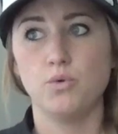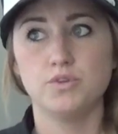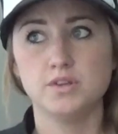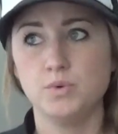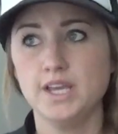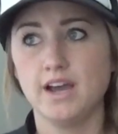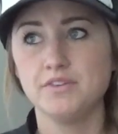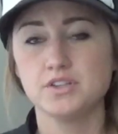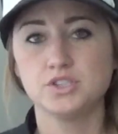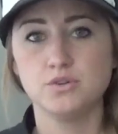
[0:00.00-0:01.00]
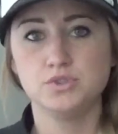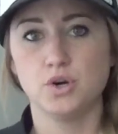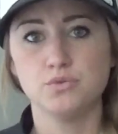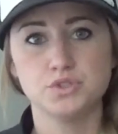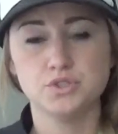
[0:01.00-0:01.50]
the week after the show,
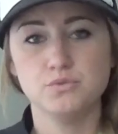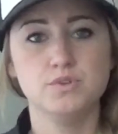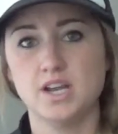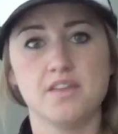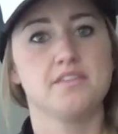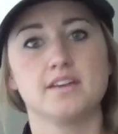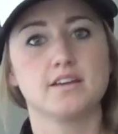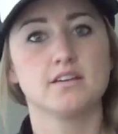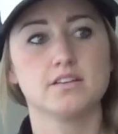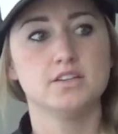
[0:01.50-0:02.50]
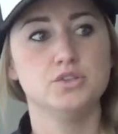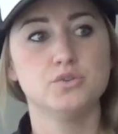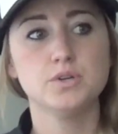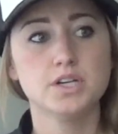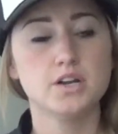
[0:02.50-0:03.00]
don't do nothing.
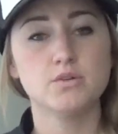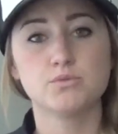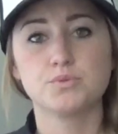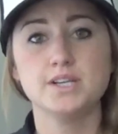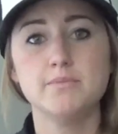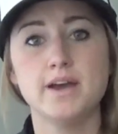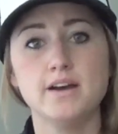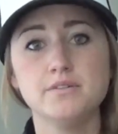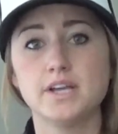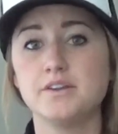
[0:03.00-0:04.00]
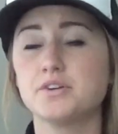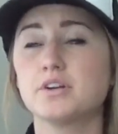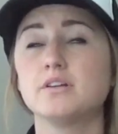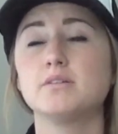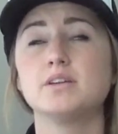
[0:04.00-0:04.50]
You're going to rebound and you're
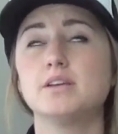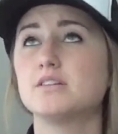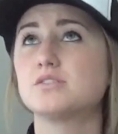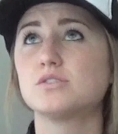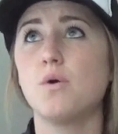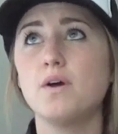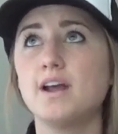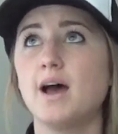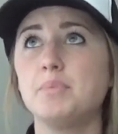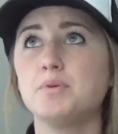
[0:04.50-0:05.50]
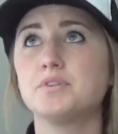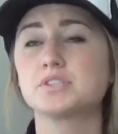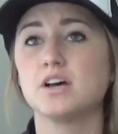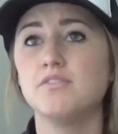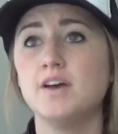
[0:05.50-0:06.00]
going to get so unhappy with
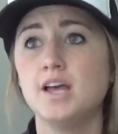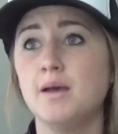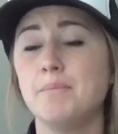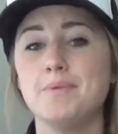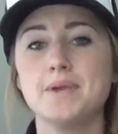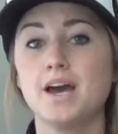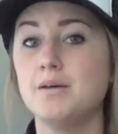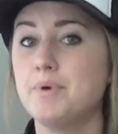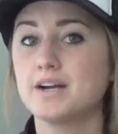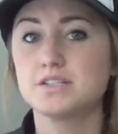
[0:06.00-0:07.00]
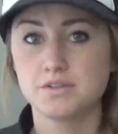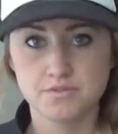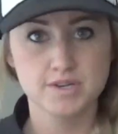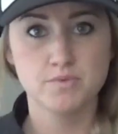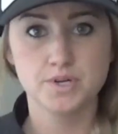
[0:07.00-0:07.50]
yourself. Maybe cut it back to
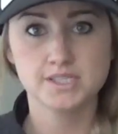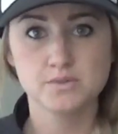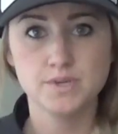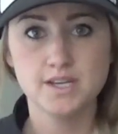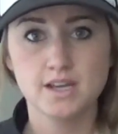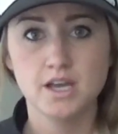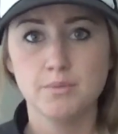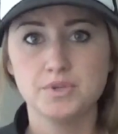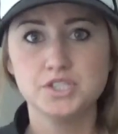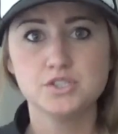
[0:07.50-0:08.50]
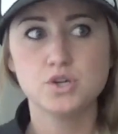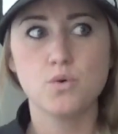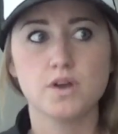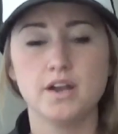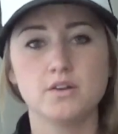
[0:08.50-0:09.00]
3 mornings a week, but just
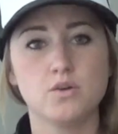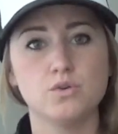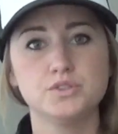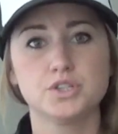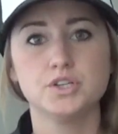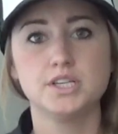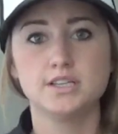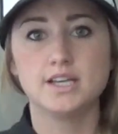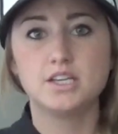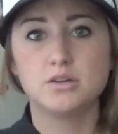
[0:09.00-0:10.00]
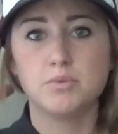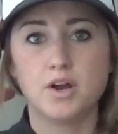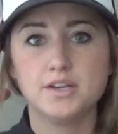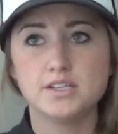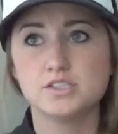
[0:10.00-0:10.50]
don't cut it cold turkey. Like, your
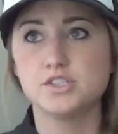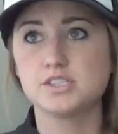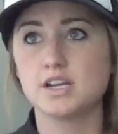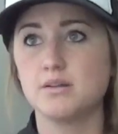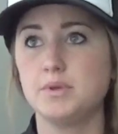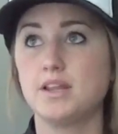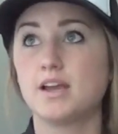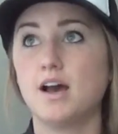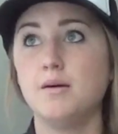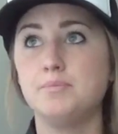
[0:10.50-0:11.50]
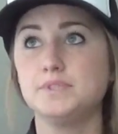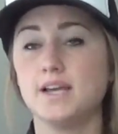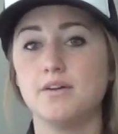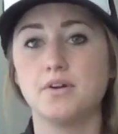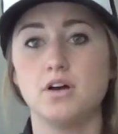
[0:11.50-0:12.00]
body is just going to be like up,
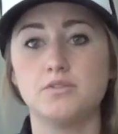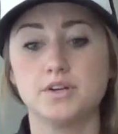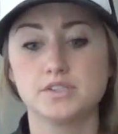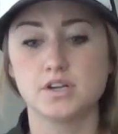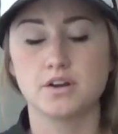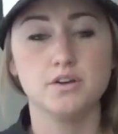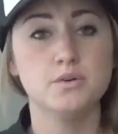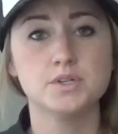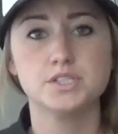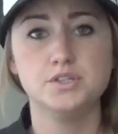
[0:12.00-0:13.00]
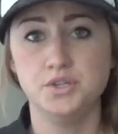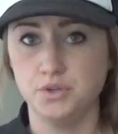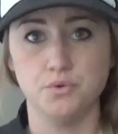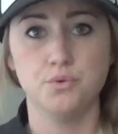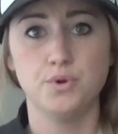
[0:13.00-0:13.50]
down, all around. It's not going to know what to
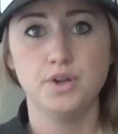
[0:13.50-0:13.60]
do.